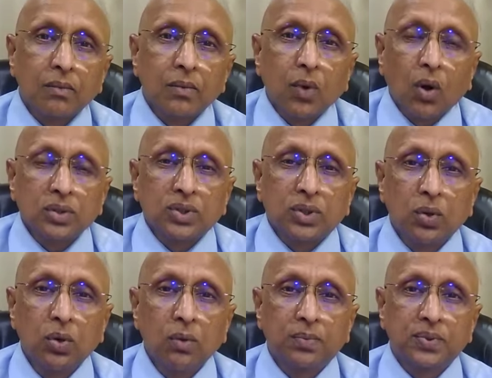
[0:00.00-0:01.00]
lost
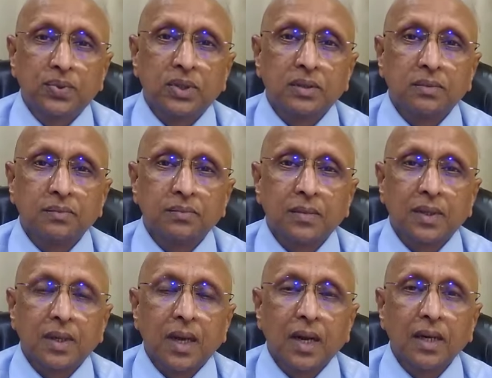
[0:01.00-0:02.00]
the hopes.
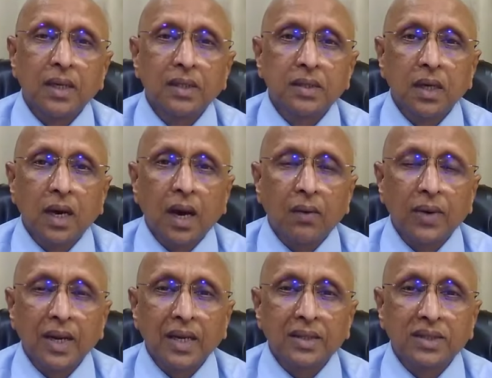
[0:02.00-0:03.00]
And
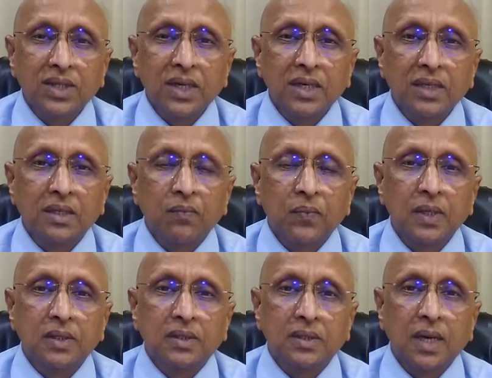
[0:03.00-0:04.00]
when I checked the
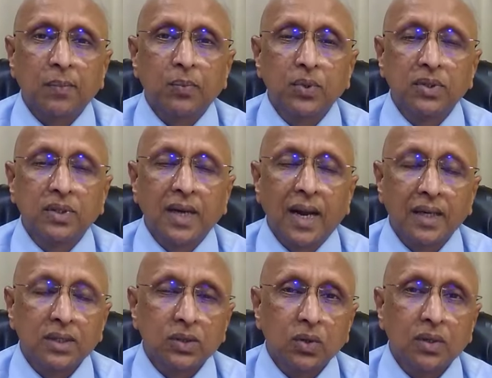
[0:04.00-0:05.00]
pulse, I put the
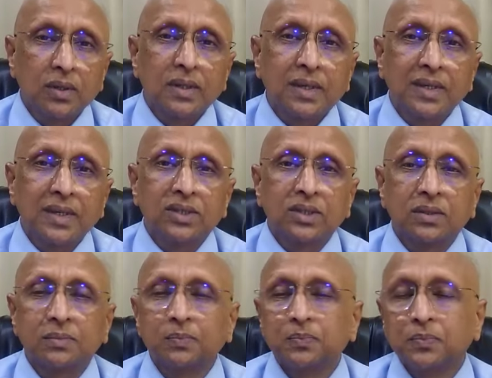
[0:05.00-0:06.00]
hands on the wrist
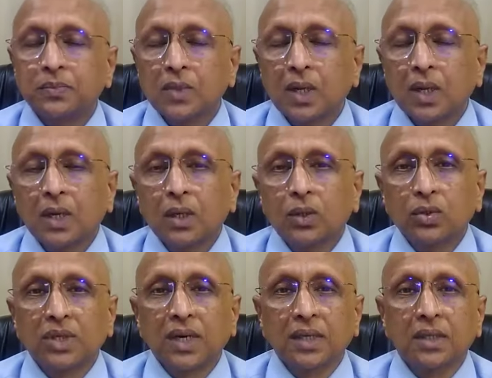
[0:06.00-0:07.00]

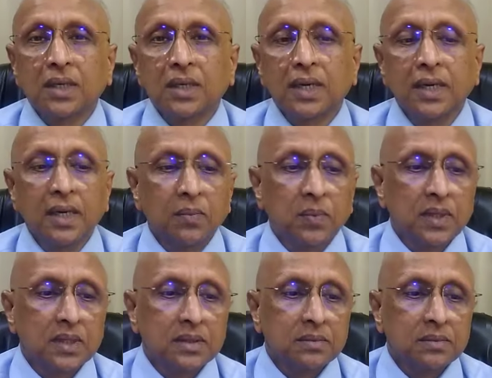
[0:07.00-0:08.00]
to check the radial
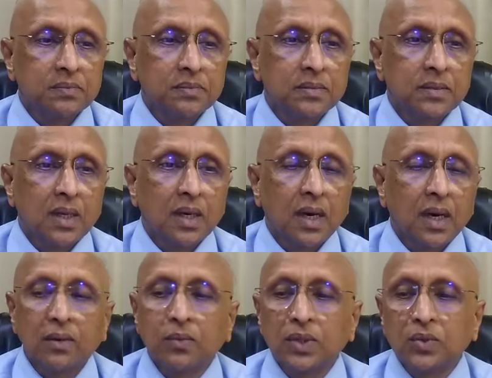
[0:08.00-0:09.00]
pulse,
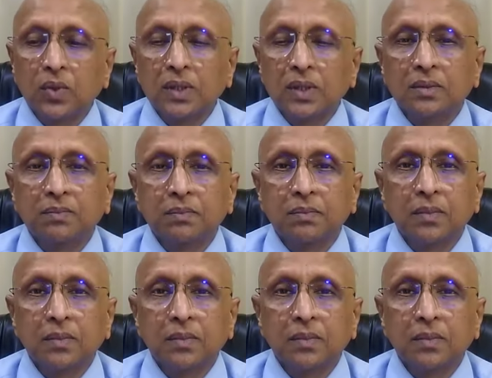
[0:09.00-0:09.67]
and which was